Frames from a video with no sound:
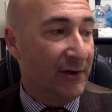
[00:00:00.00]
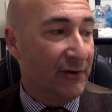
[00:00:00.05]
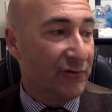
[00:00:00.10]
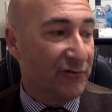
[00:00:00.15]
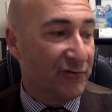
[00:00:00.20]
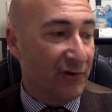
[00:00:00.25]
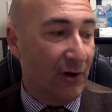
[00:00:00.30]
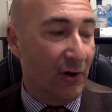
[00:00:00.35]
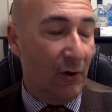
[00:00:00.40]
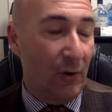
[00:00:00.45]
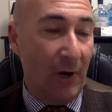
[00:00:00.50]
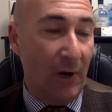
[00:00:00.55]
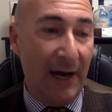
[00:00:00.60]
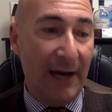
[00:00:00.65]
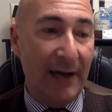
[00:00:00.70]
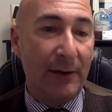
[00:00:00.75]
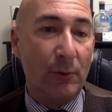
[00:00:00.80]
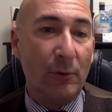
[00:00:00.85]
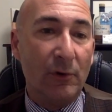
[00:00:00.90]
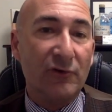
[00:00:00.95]
So
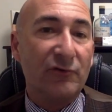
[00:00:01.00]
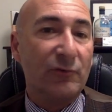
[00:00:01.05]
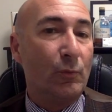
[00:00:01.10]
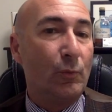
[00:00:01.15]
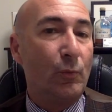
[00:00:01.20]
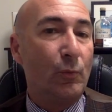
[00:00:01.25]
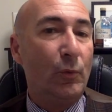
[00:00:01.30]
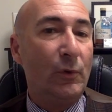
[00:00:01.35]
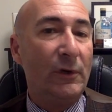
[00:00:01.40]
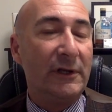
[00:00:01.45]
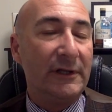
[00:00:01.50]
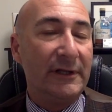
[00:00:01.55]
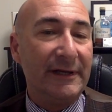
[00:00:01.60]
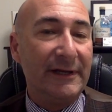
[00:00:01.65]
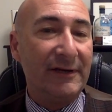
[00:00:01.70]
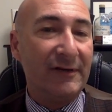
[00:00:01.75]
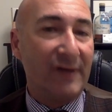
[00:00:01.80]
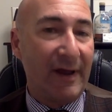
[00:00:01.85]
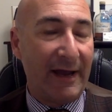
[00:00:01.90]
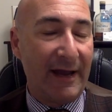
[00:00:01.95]
I was
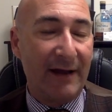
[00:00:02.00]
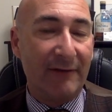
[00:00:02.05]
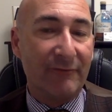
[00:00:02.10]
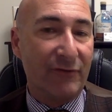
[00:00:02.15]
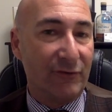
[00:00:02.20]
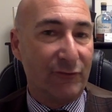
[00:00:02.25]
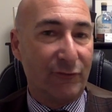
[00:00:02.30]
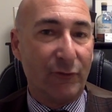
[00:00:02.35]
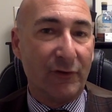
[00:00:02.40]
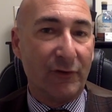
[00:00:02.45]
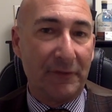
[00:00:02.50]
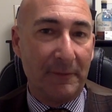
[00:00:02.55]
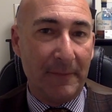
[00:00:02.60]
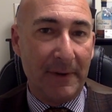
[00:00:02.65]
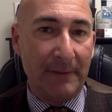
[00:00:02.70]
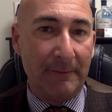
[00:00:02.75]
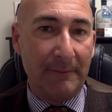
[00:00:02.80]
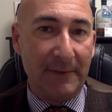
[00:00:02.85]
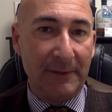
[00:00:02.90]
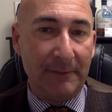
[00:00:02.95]
willing to have the Fourth
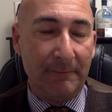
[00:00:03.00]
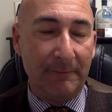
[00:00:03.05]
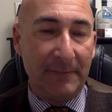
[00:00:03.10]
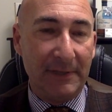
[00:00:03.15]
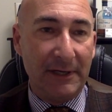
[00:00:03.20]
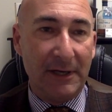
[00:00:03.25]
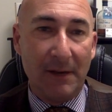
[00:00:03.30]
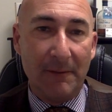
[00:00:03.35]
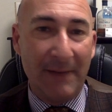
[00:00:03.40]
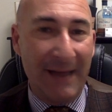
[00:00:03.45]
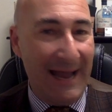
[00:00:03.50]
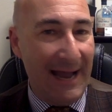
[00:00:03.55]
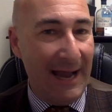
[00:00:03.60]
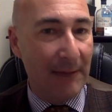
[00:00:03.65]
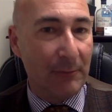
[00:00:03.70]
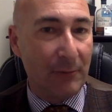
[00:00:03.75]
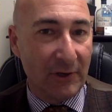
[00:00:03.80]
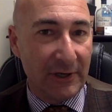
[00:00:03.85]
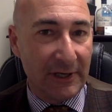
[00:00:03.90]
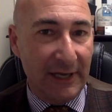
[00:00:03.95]
Amendment become
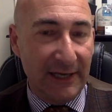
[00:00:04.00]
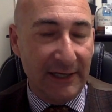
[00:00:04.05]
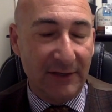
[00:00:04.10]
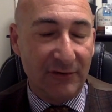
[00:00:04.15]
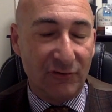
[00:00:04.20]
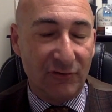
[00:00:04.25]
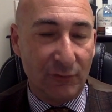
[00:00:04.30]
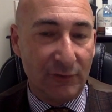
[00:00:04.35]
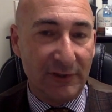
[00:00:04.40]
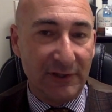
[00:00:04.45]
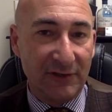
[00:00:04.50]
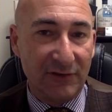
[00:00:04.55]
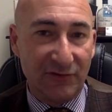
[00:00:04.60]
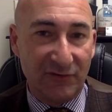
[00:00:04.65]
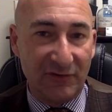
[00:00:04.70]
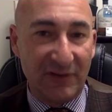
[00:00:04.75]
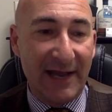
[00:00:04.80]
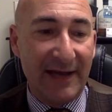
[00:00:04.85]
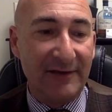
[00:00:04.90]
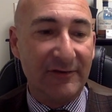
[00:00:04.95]
abrogated to an
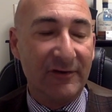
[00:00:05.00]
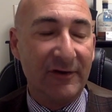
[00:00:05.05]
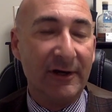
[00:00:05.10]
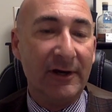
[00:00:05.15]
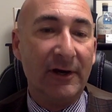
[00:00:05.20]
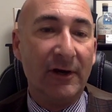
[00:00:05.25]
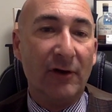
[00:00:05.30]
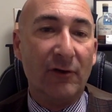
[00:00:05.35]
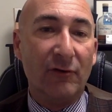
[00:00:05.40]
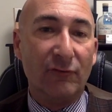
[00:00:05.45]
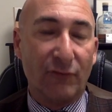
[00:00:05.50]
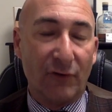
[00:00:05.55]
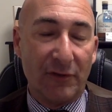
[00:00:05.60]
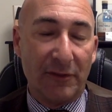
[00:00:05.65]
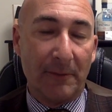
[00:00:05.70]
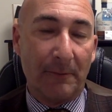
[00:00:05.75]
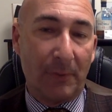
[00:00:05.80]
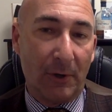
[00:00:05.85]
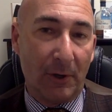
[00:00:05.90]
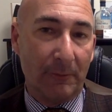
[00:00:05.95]
extent for
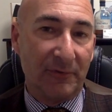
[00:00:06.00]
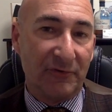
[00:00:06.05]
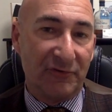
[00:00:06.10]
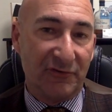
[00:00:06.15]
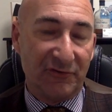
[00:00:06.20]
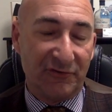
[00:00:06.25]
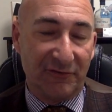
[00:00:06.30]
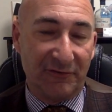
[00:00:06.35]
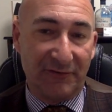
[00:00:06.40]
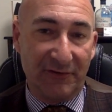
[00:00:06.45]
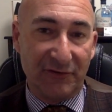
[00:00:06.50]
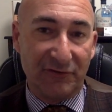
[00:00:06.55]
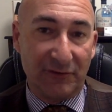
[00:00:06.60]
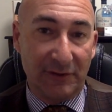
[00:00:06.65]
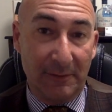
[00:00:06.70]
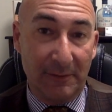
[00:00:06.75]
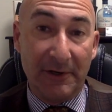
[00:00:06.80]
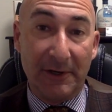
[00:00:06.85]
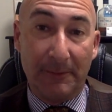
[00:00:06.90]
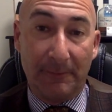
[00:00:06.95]
the purposes of this
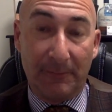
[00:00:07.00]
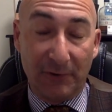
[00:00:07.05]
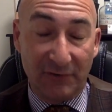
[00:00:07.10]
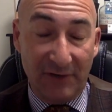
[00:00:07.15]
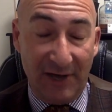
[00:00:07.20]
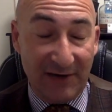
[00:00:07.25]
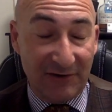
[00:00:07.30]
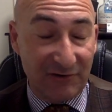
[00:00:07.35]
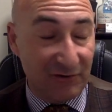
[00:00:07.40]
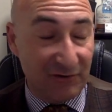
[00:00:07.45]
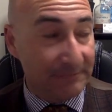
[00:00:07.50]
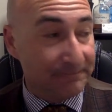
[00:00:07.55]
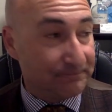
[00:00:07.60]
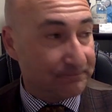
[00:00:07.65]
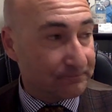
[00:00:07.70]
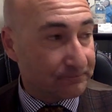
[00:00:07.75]
limited protection.